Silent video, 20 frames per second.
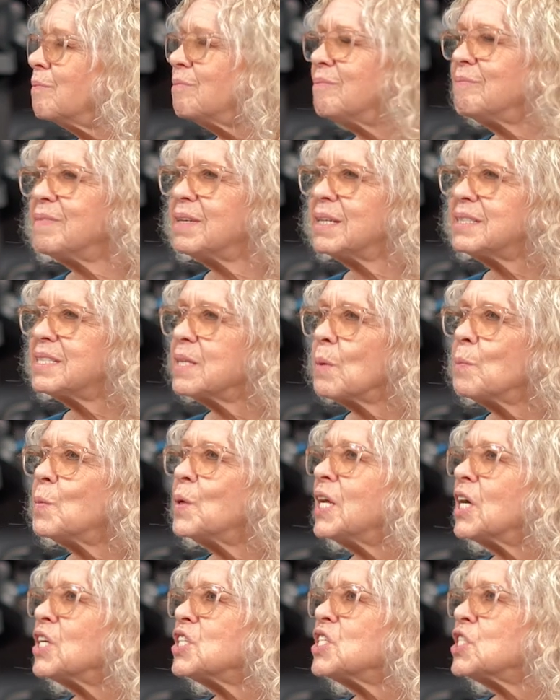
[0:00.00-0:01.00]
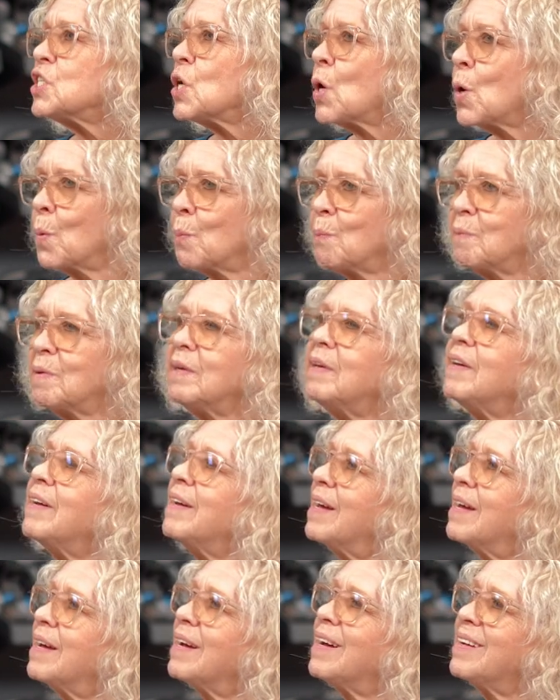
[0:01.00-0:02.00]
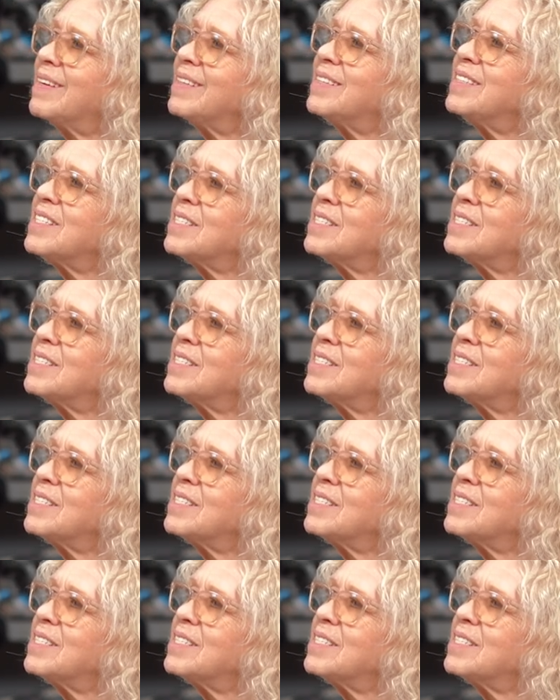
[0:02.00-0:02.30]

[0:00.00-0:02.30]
someone else's home and just